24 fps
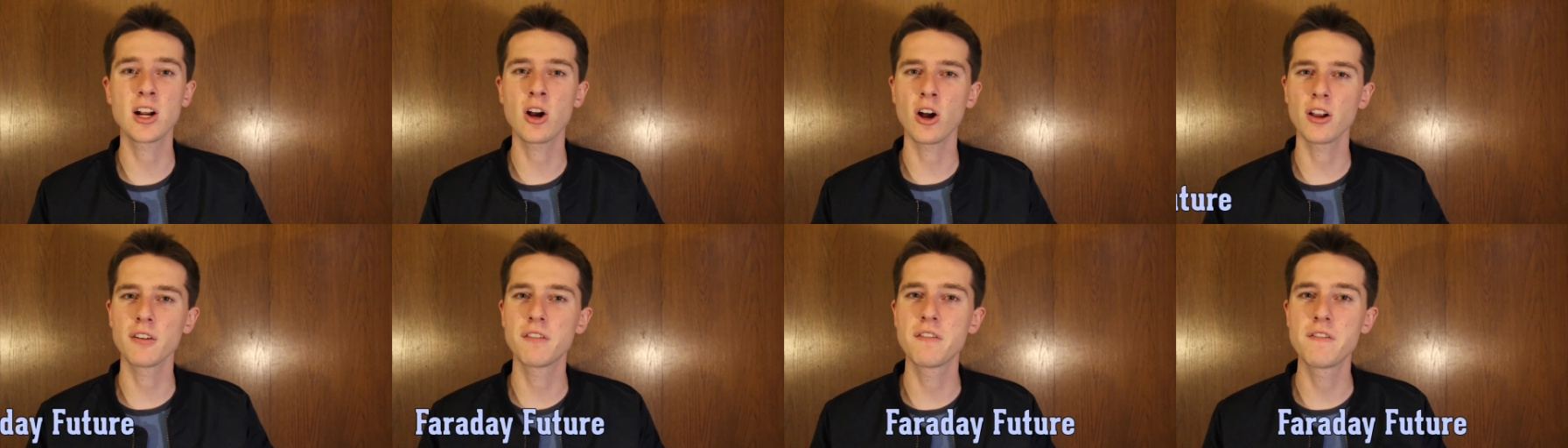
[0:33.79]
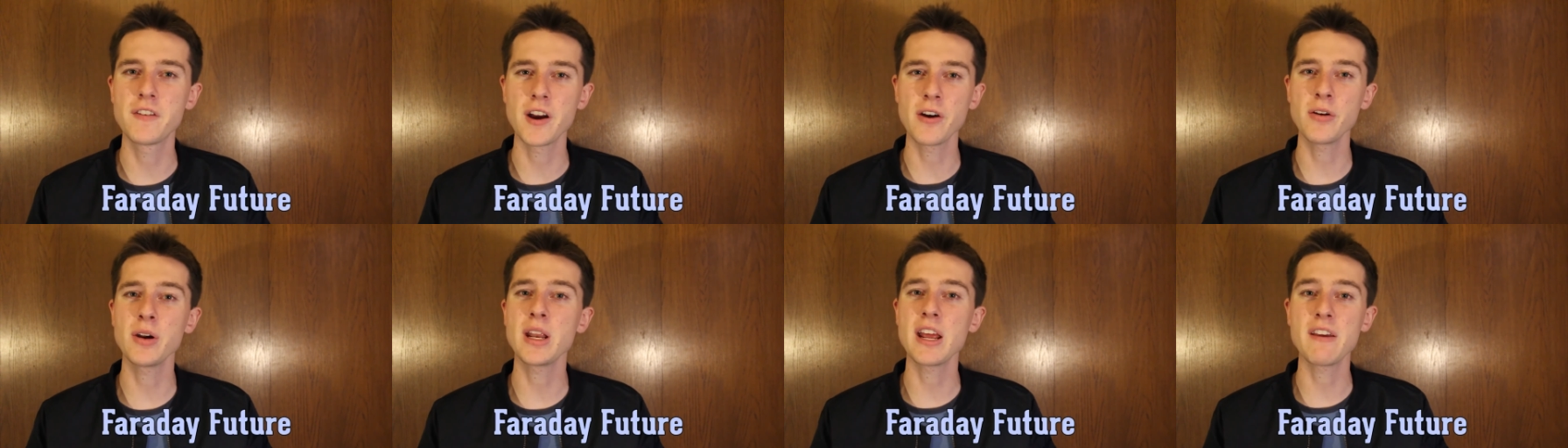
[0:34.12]
called
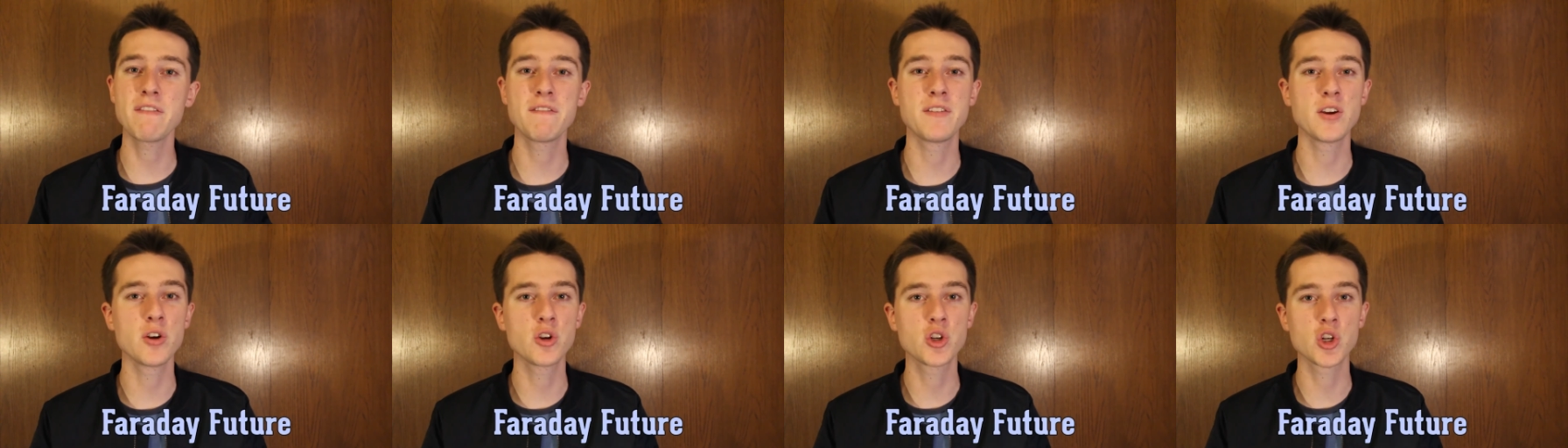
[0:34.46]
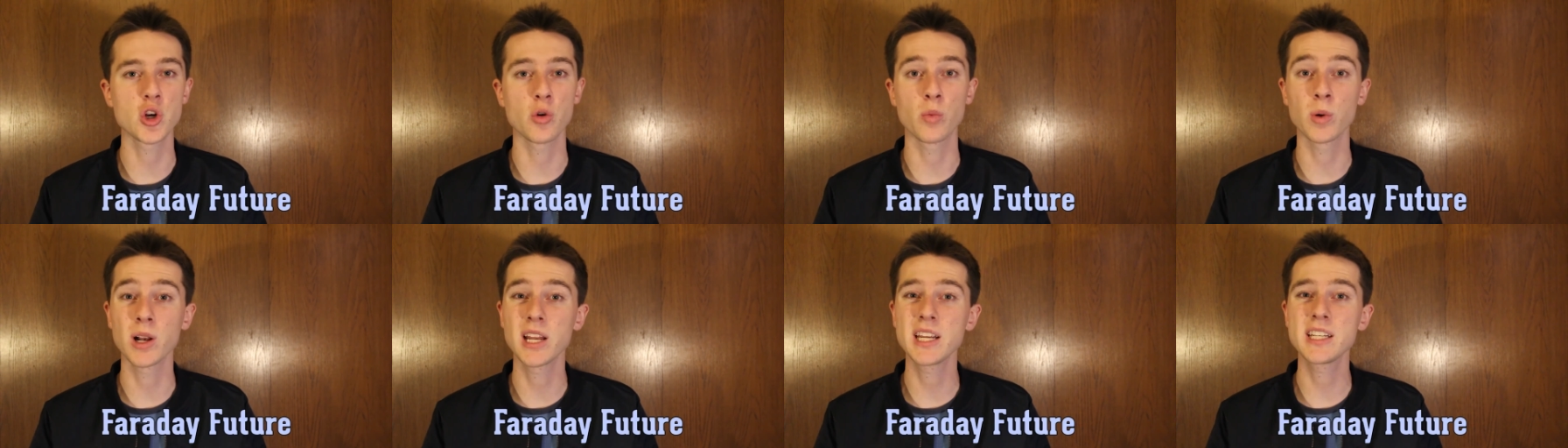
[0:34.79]
Faraday
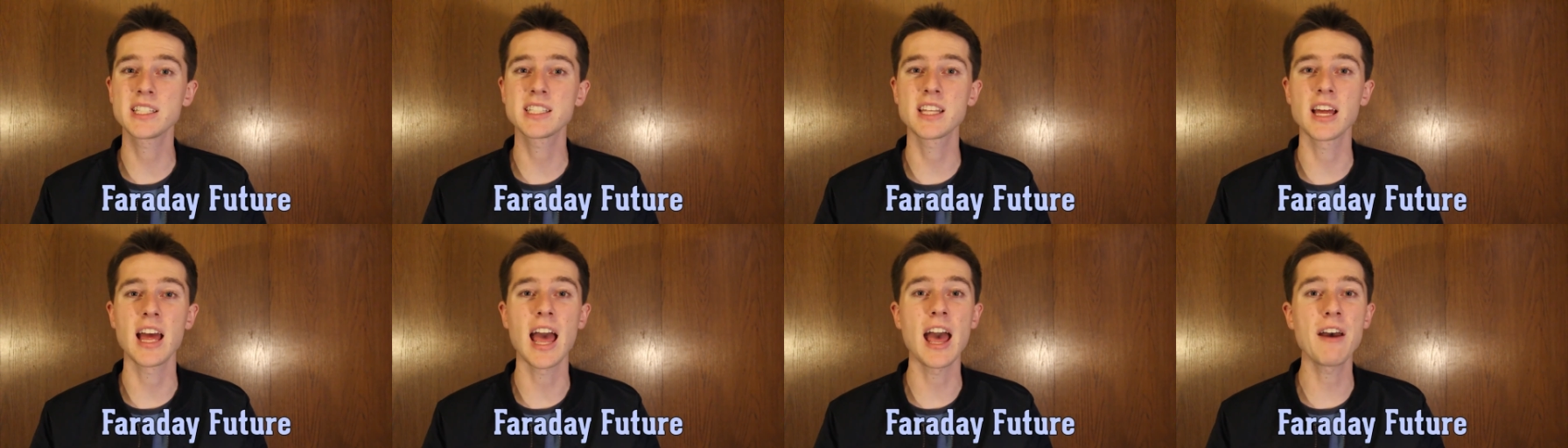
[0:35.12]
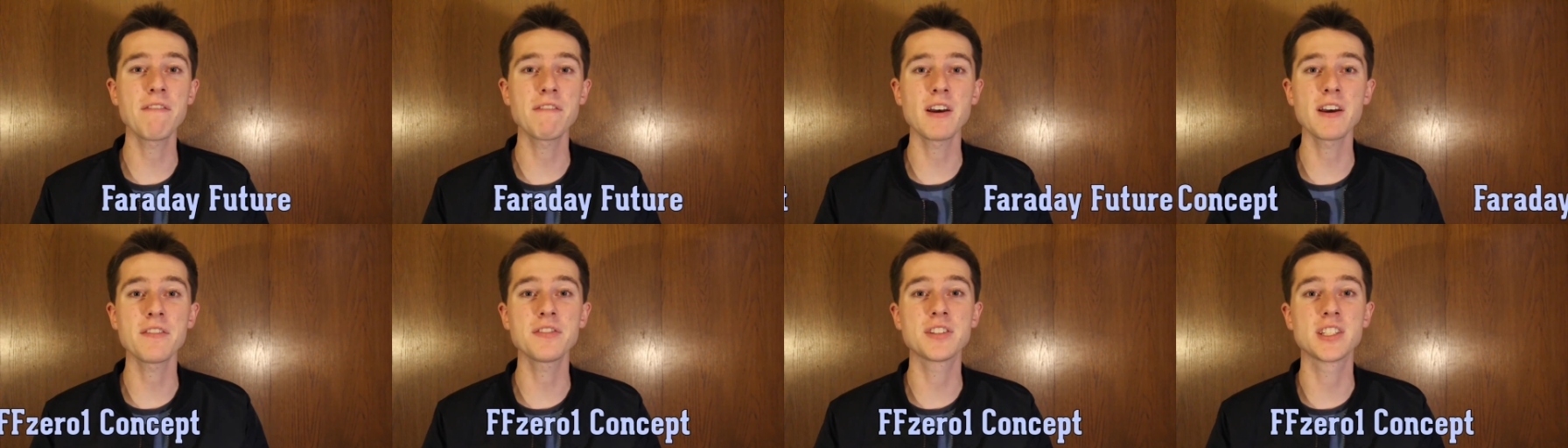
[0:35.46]
Future released the
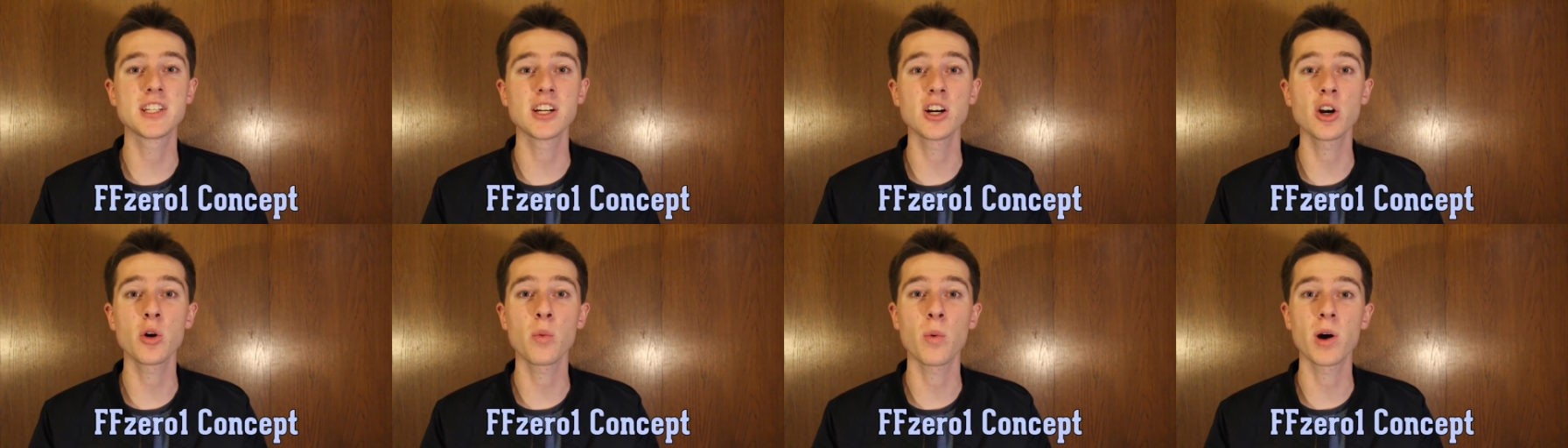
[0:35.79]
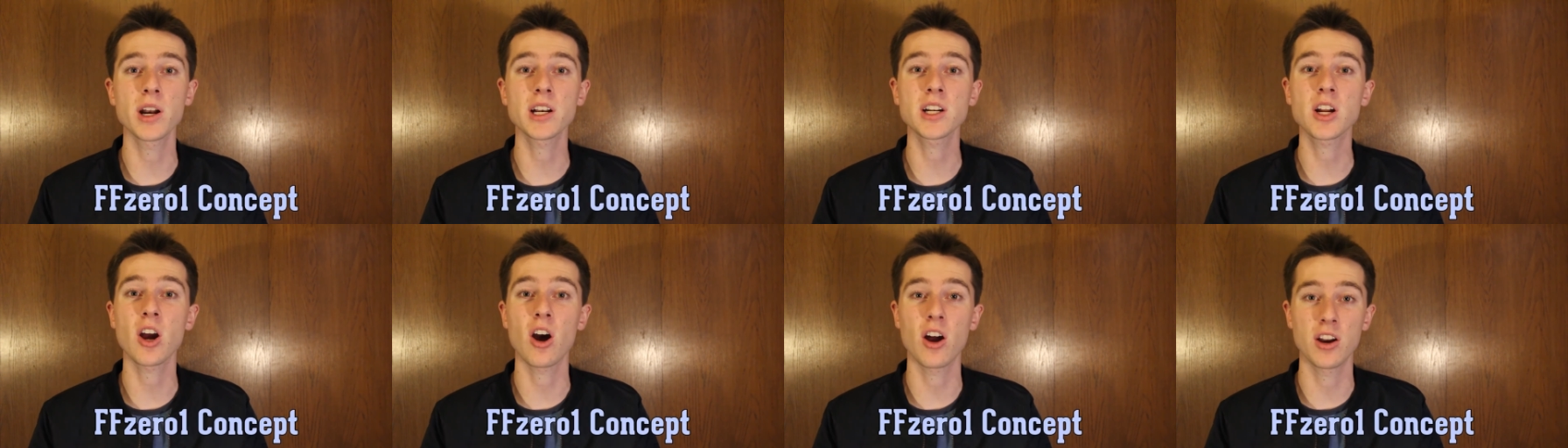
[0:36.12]
F F zero
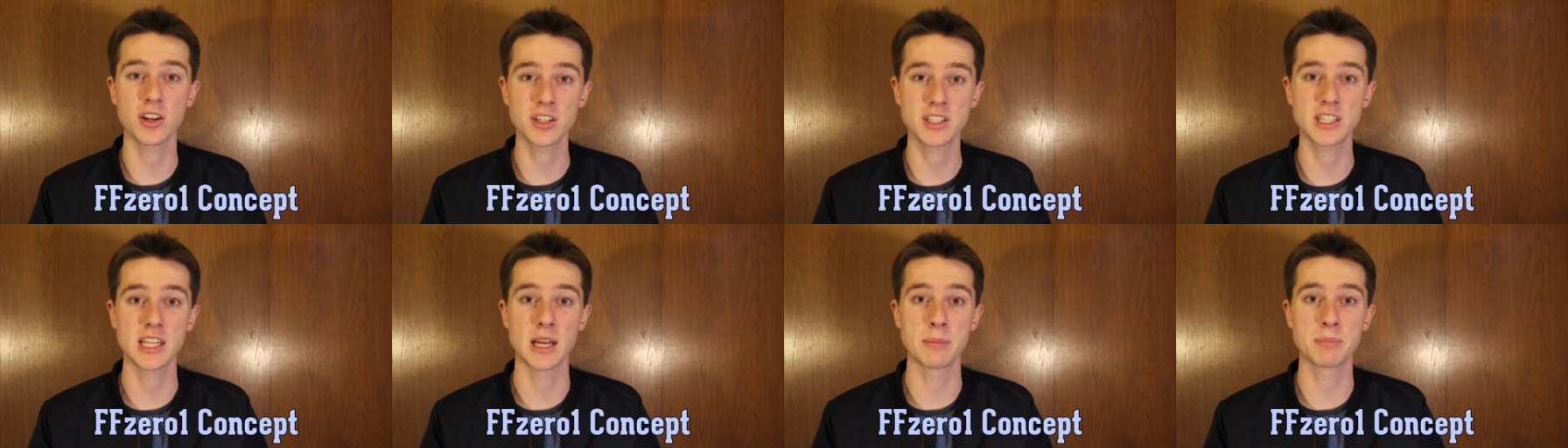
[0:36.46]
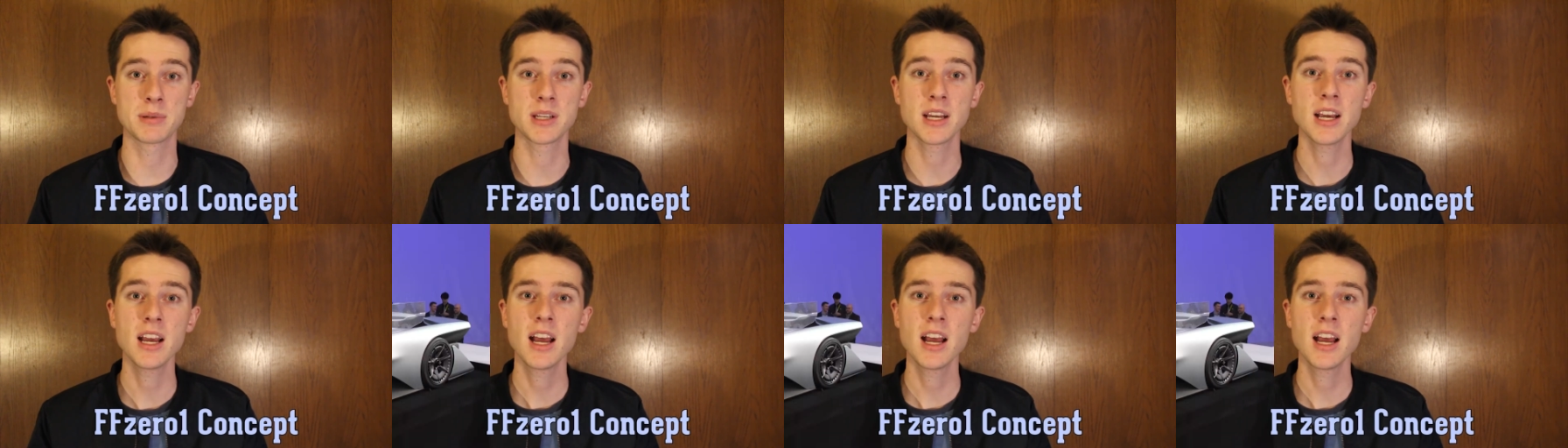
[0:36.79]
one concept,